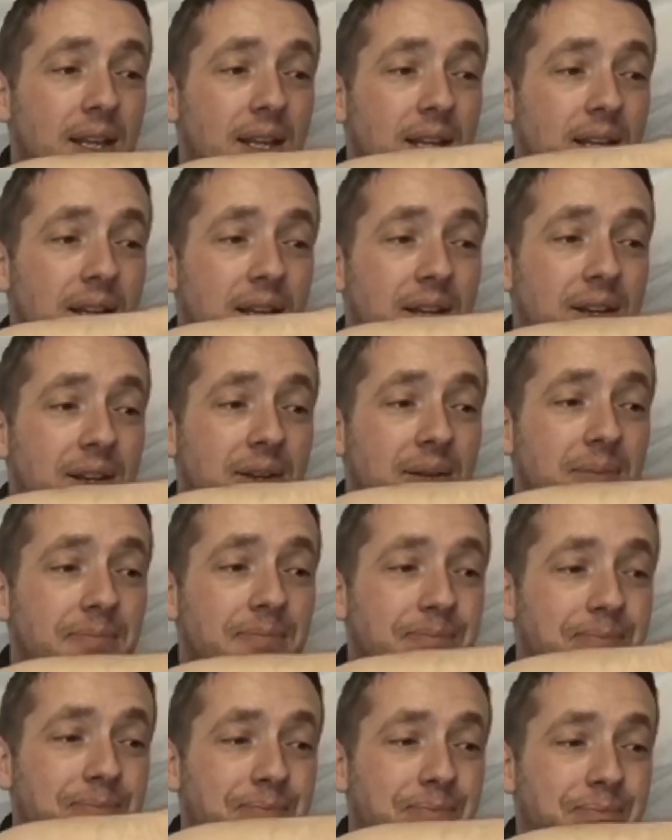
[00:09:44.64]
Now
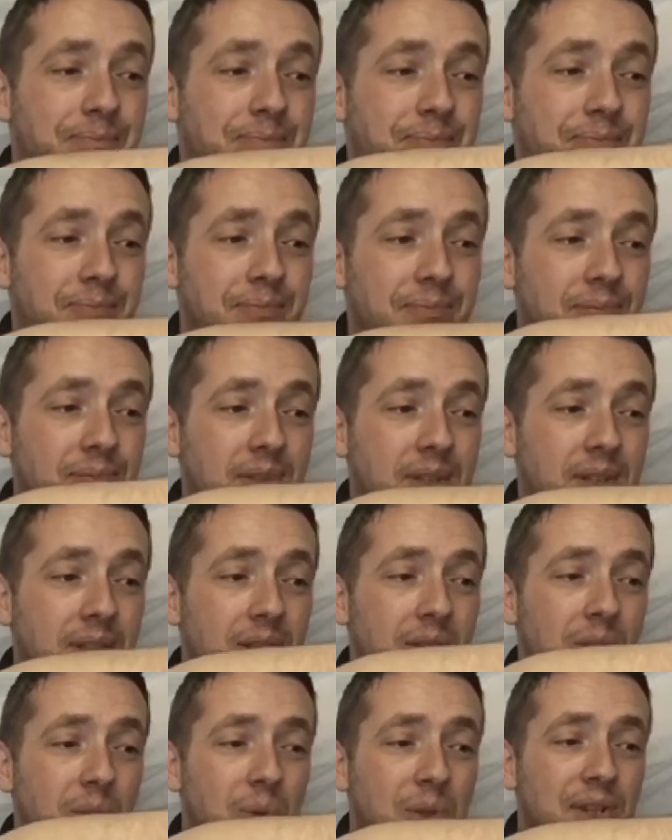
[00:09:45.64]

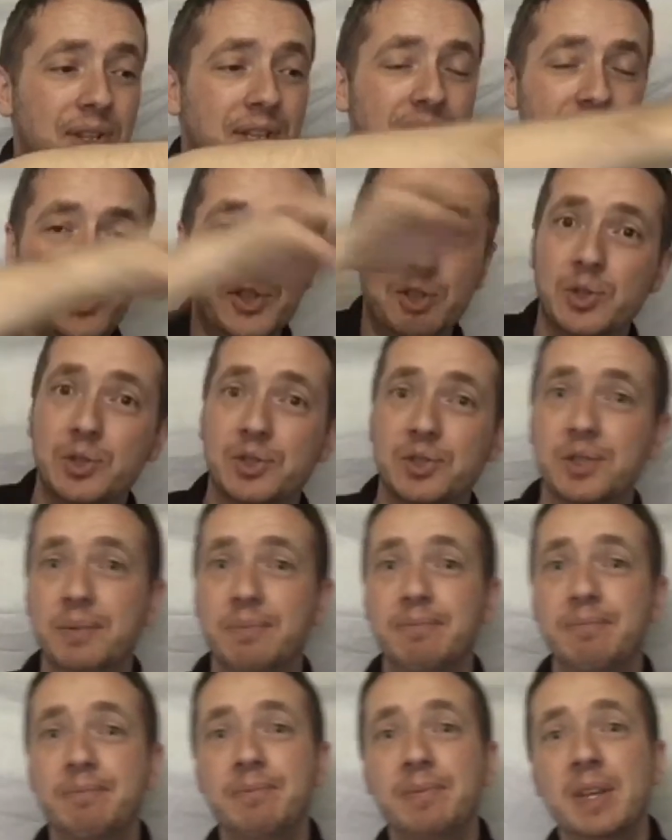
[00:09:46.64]
what this does
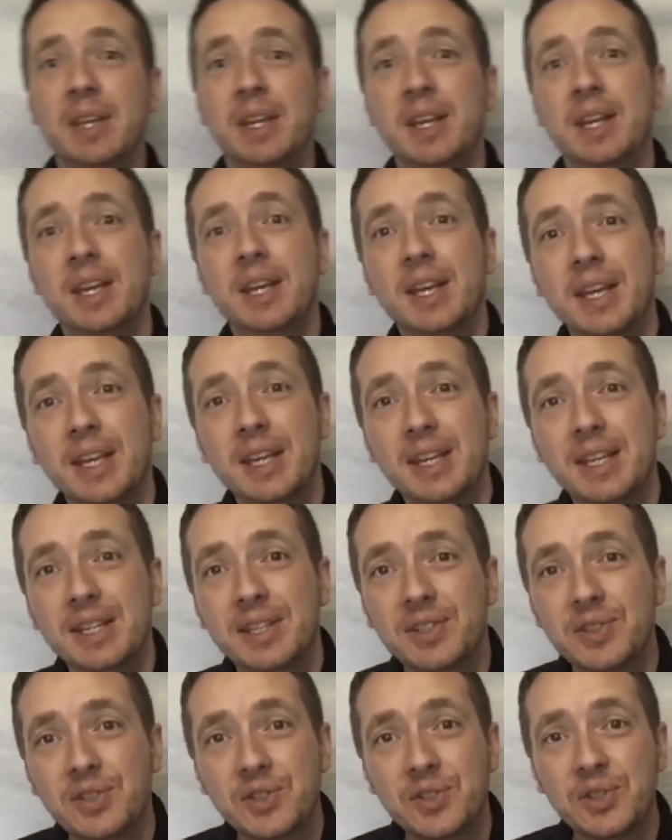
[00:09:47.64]

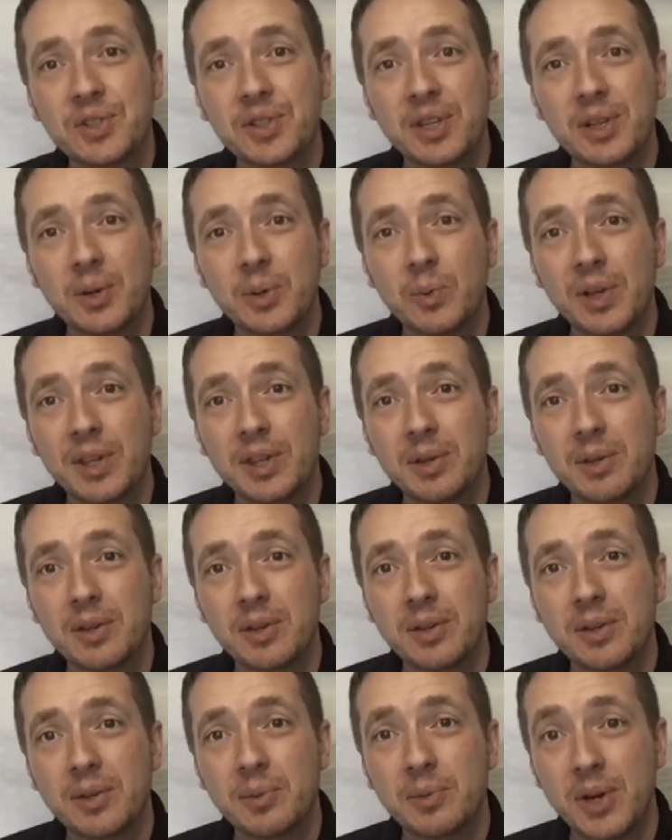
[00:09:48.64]
is when
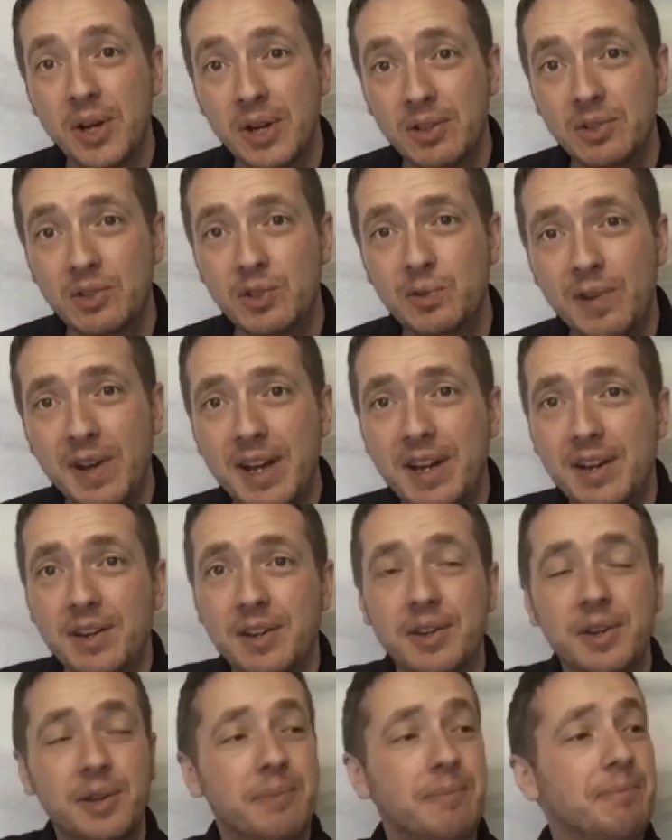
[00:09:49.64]
the round's fired,
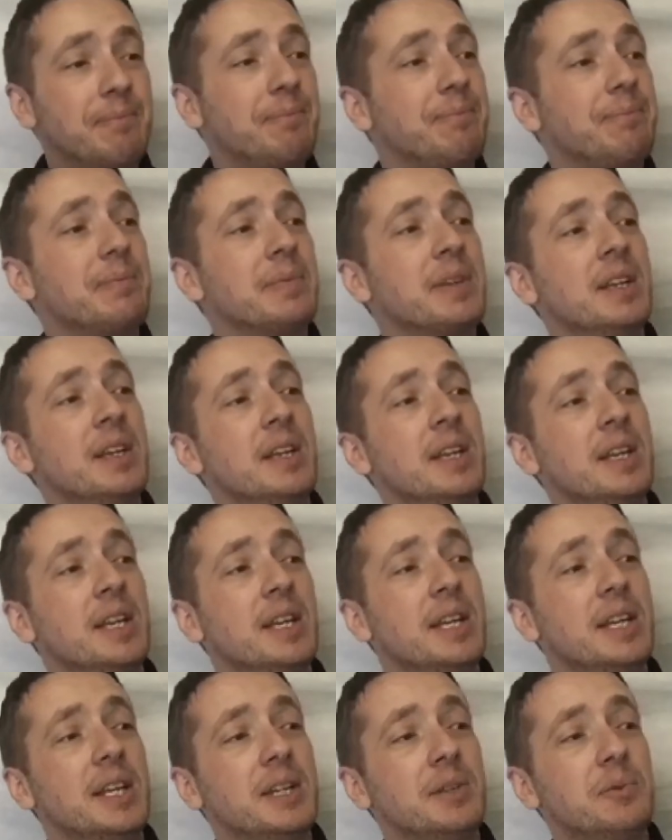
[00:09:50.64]

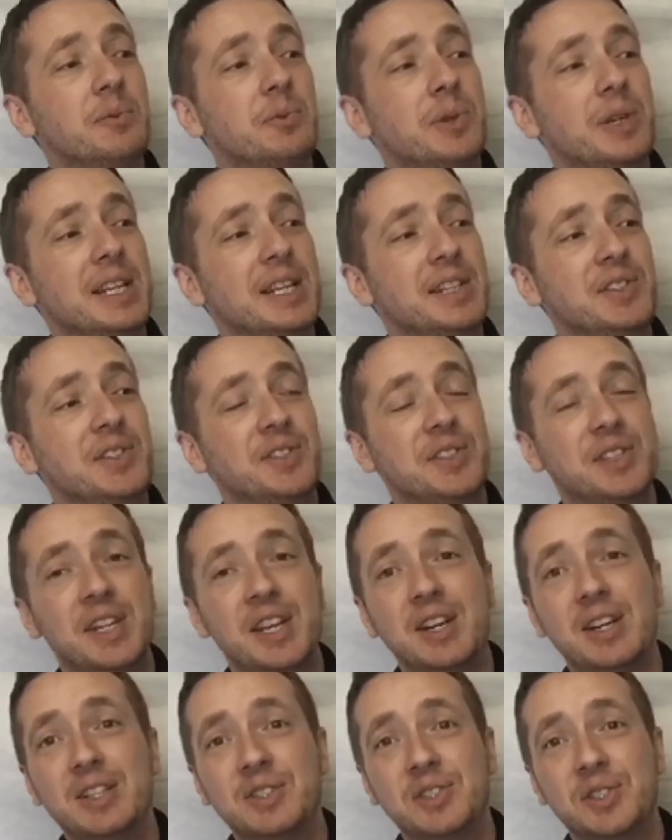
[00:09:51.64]
it releases
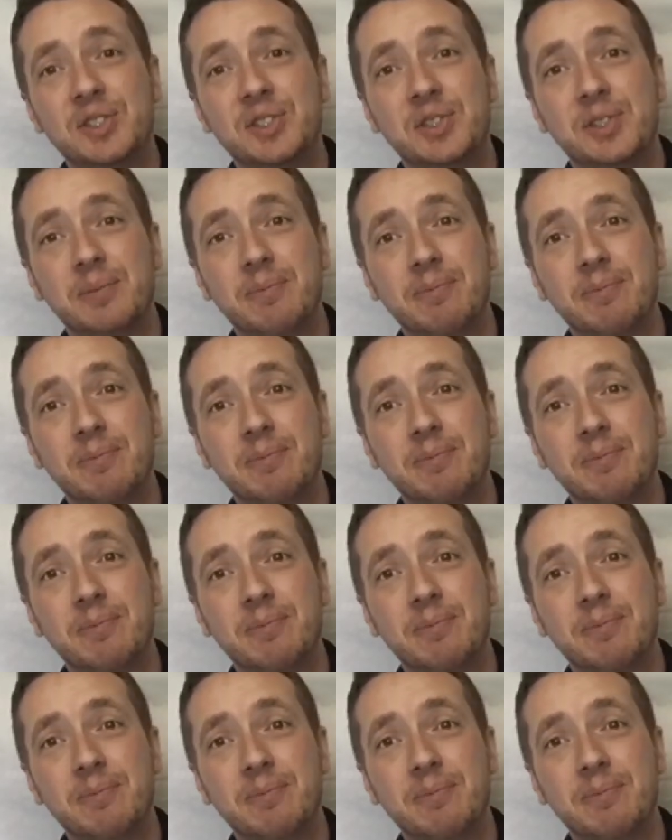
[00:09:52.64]
gases